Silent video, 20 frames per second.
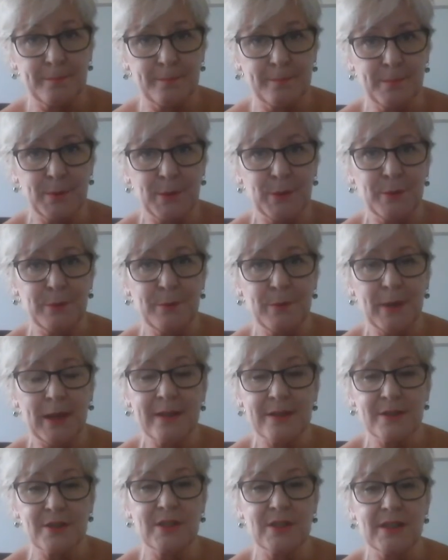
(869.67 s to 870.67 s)
But you
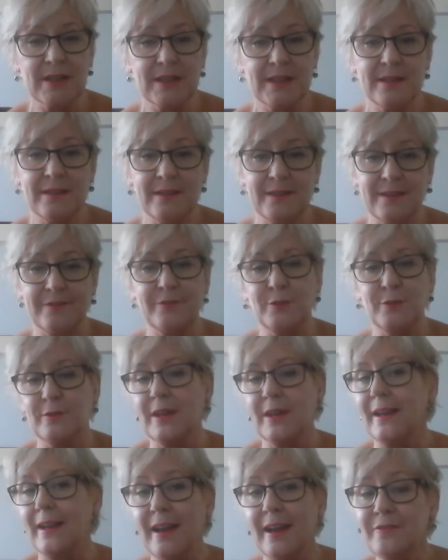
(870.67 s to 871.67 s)
actually, if you
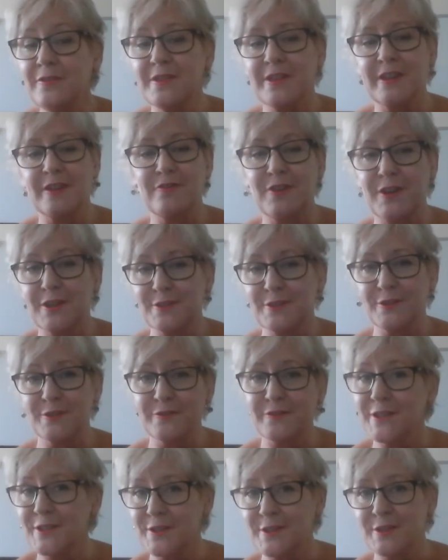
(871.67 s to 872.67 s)
get everything right on the
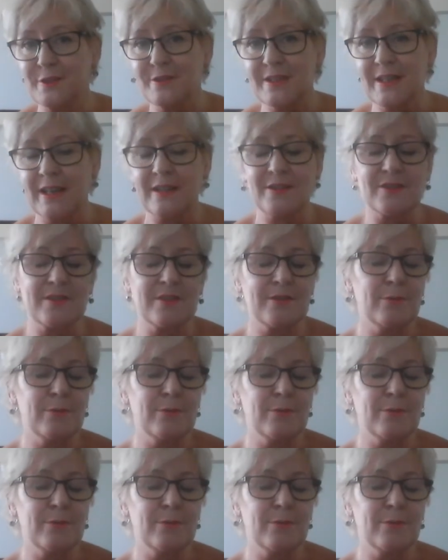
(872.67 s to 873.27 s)
first 2 sections,